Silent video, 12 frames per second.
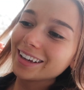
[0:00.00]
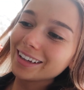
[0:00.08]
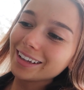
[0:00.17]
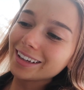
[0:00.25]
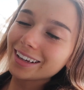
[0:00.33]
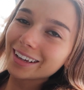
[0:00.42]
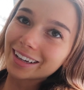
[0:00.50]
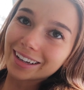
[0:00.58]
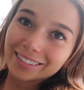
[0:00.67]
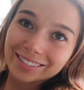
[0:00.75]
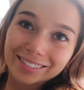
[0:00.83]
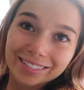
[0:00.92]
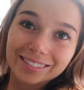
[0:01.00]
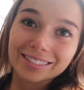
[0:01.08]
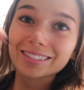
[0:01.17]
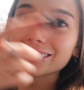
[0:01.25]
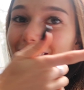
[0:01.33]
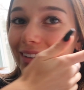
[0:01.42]
Oh uh, yeah,
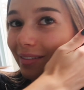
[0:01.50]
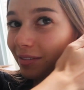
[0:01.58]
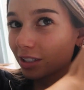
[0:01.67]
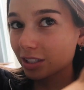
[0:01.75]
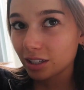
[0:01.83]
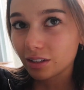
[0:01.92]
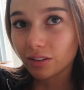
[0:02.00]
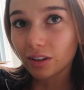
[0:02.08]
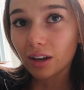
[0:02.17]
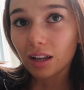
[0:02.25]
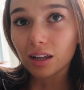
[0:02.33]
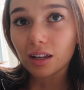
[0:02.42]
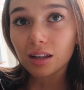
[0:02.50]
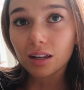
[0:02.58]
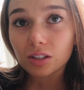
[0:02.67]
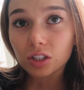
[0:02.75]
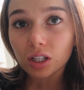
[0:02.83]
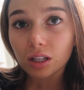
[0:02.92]
but I'm just gonna edit
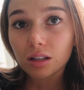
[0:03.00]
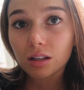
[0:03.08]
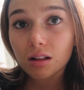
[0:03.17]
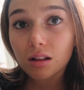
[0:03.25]
and chill.